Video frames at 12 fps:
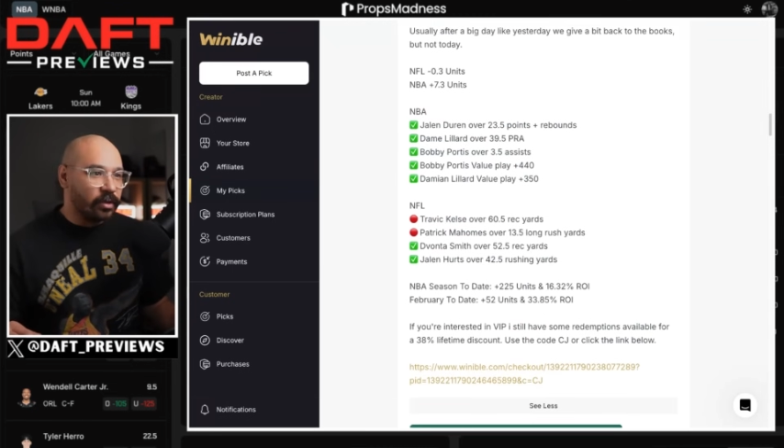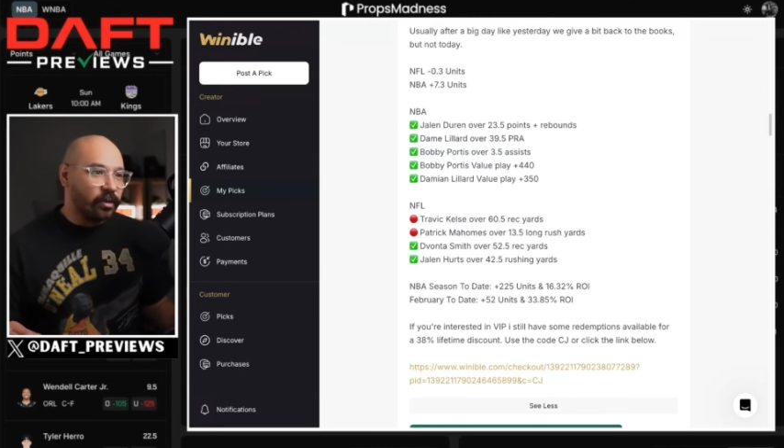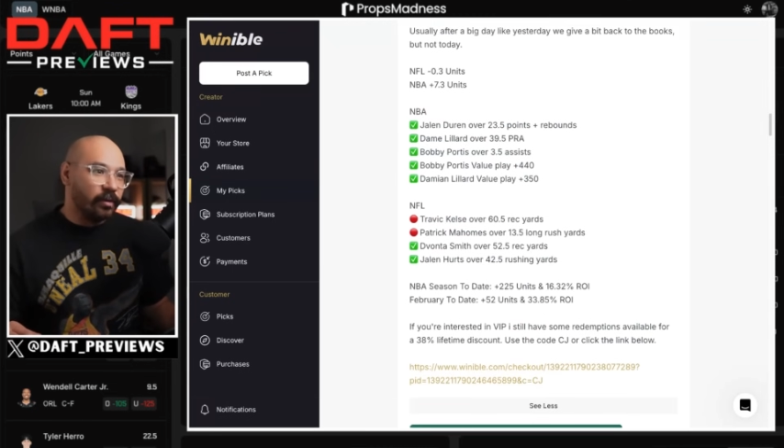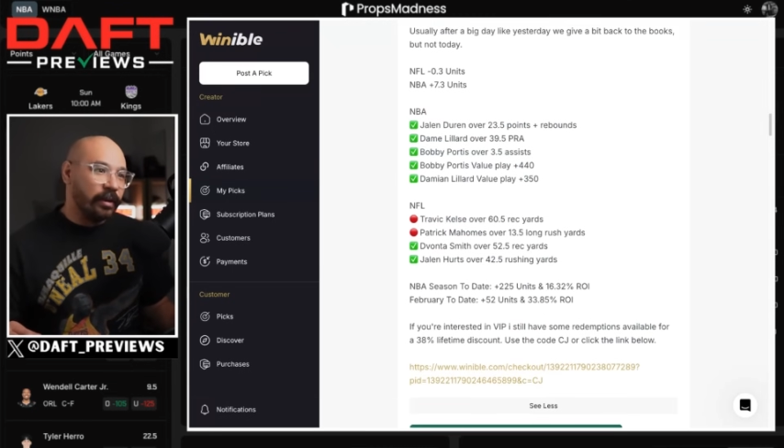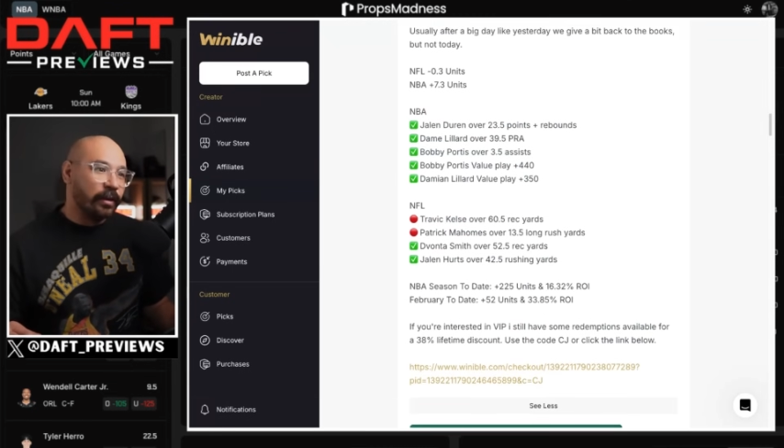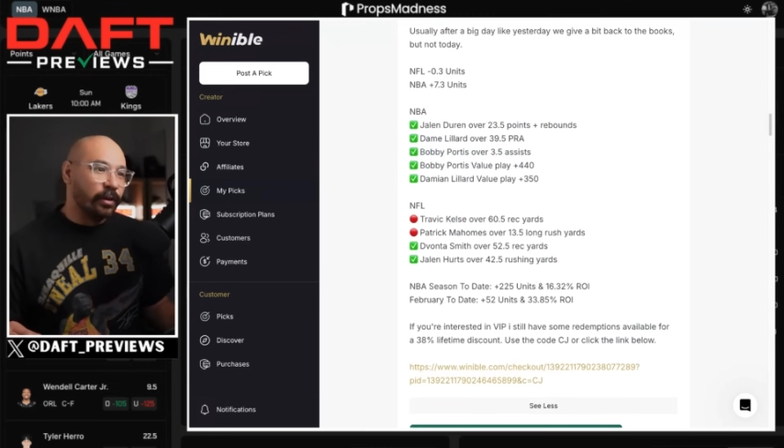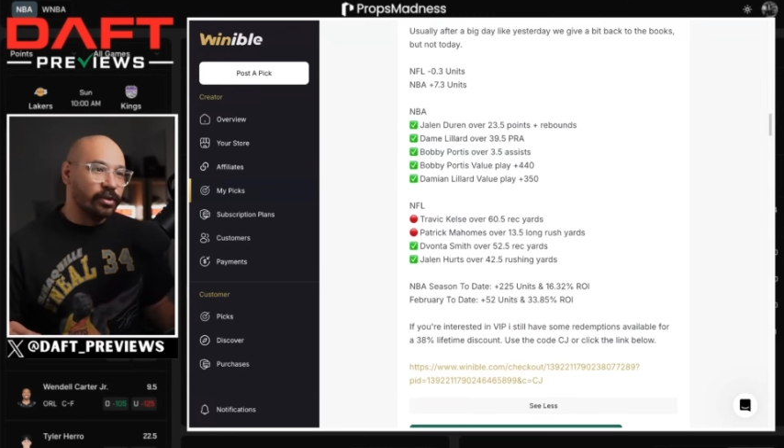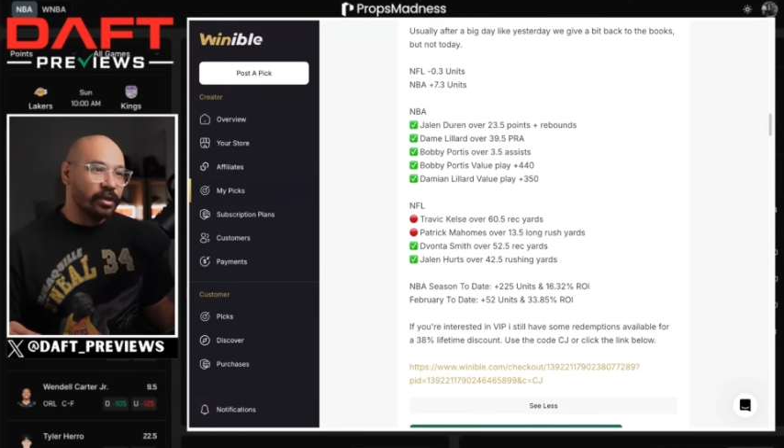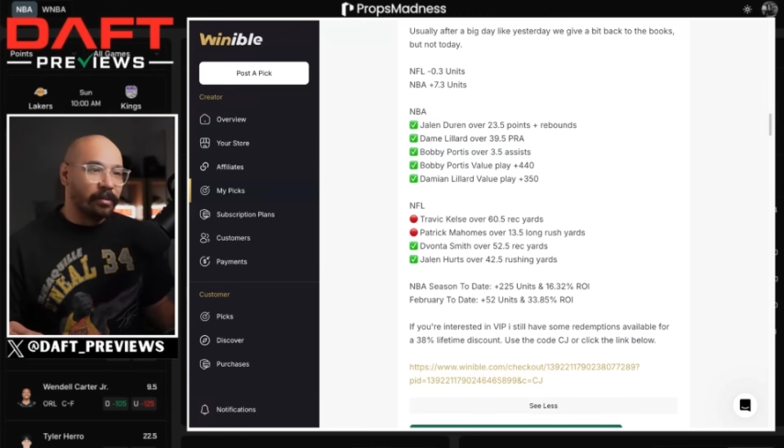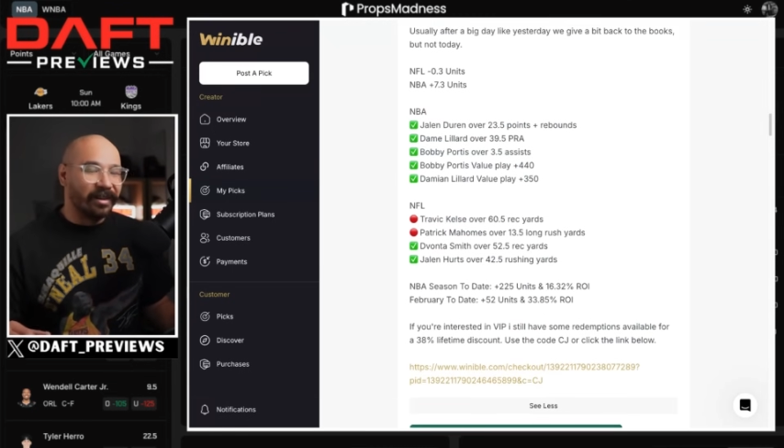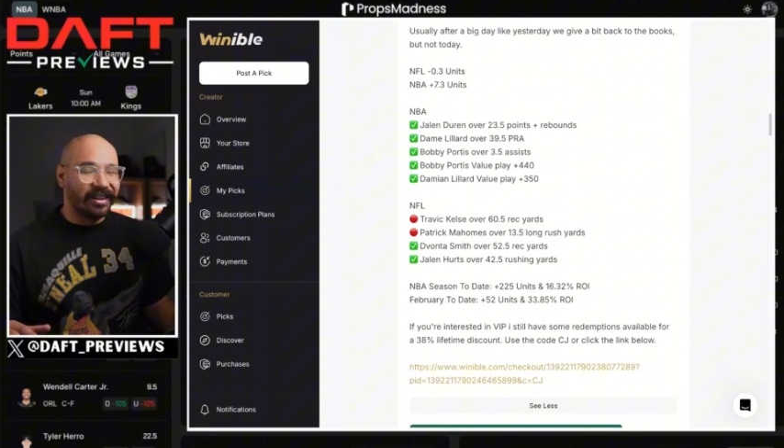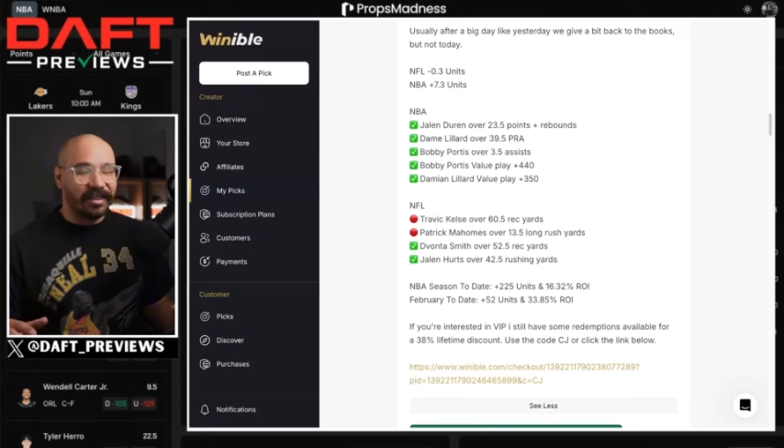Didn't really lose
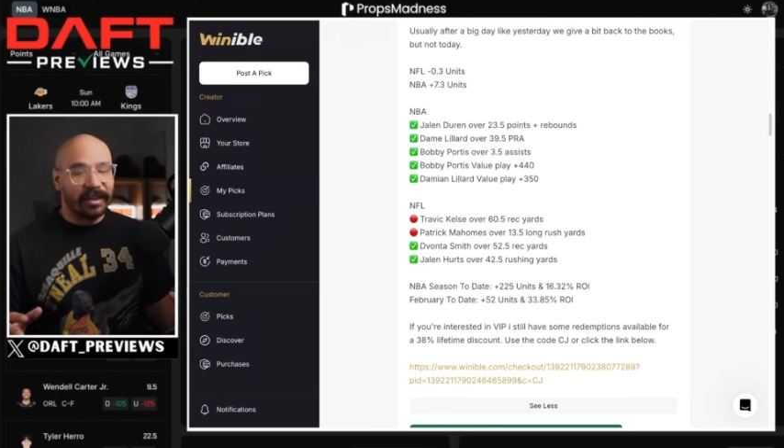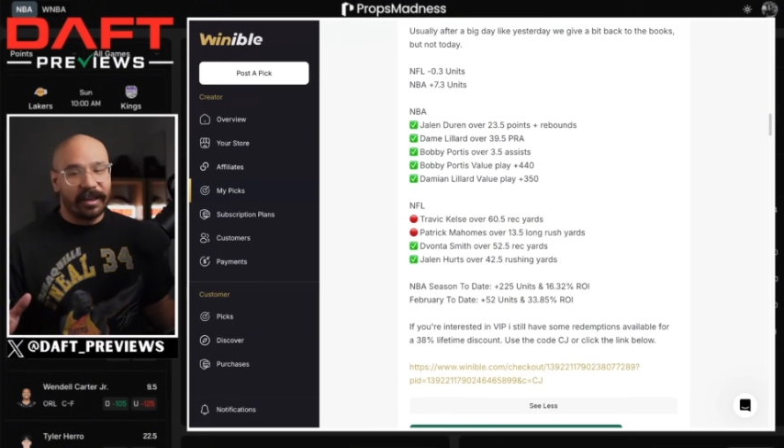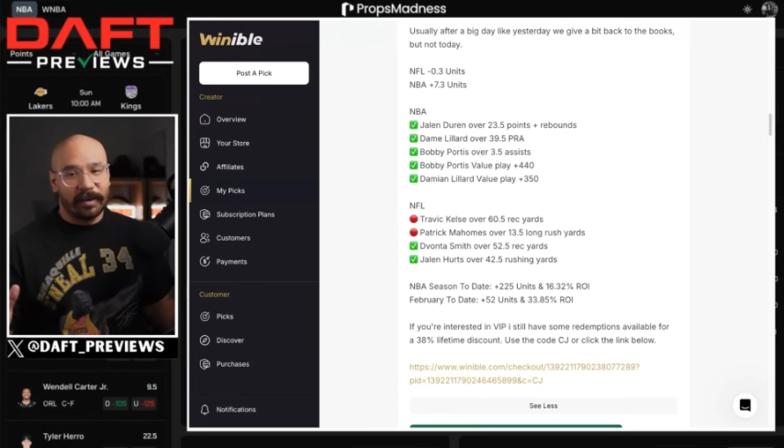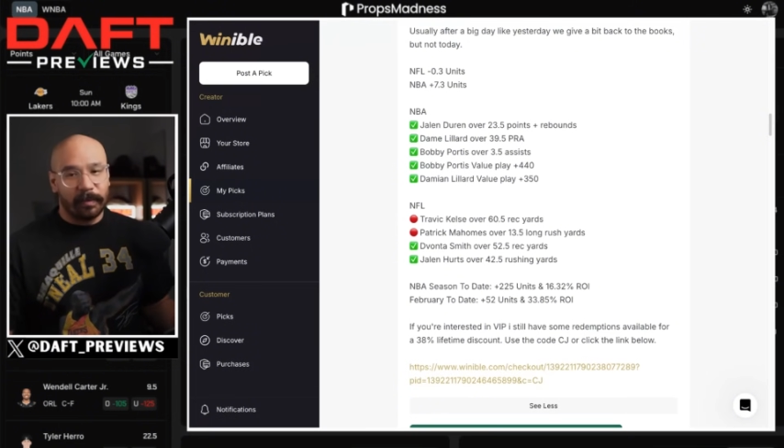any money there,